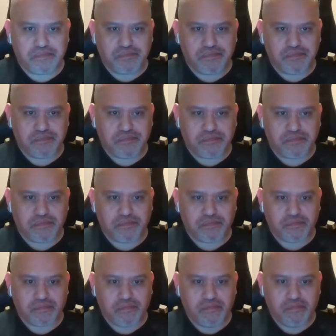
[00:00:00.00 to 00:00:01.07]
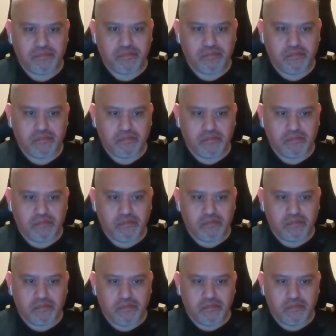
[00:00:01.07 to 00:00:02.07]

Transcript: No one is speaking in this clip.